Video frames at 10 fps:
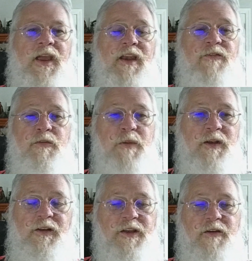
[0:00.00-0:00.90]
And if you've
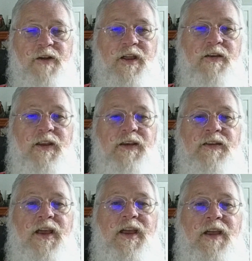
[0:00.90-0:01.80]
been looking around any
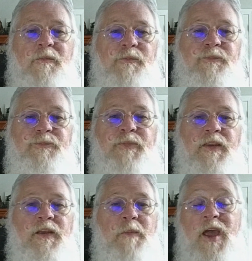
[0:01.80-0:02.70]
time,
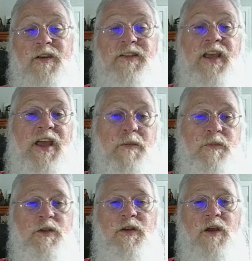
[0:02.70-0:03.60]
amount of time,